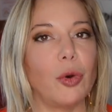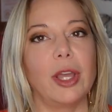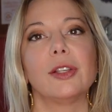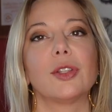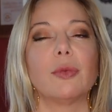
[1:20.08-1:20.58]

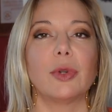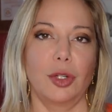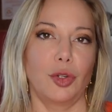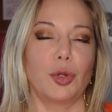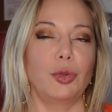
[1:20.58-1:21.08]
way, so I'm going
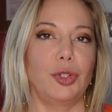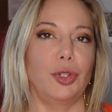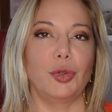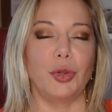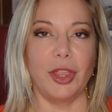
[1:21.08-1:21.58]
to show it to
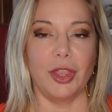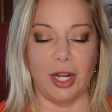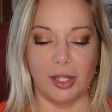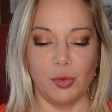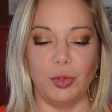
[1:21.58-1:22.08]
you in the
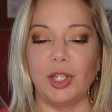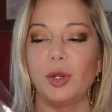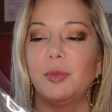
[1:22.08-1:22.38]
next video.